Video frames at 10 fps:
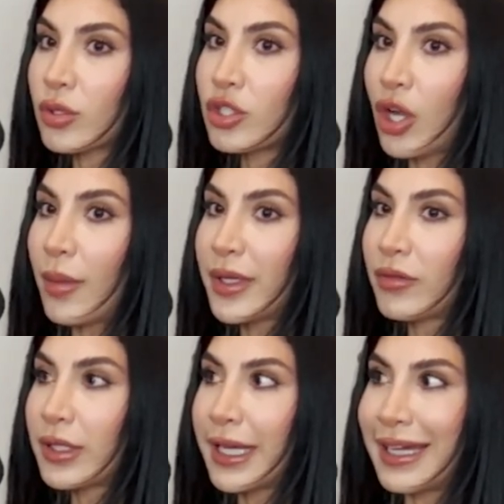
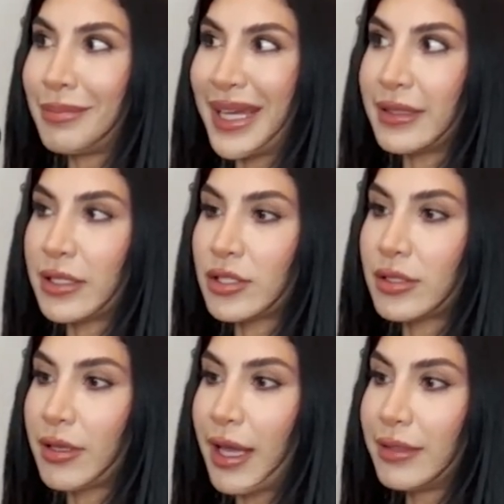shopping, really, I pay attention
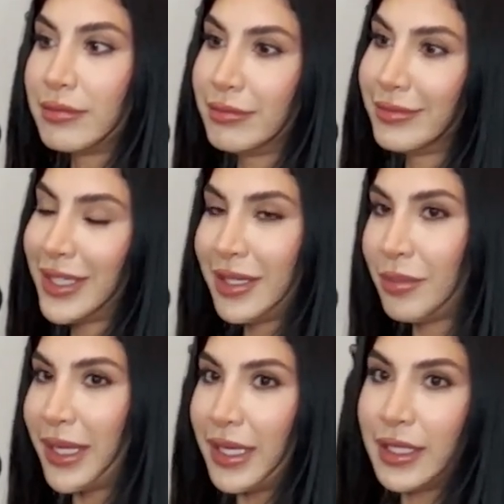to that.
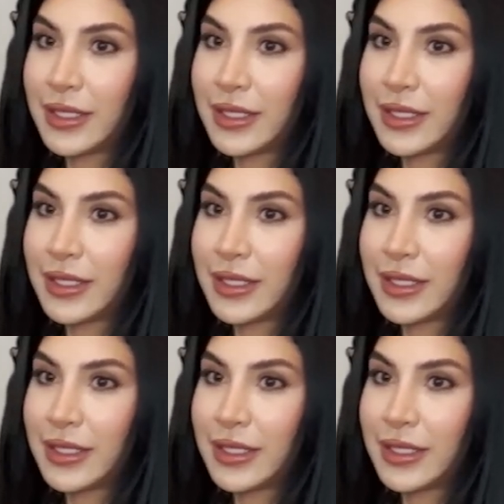Pity.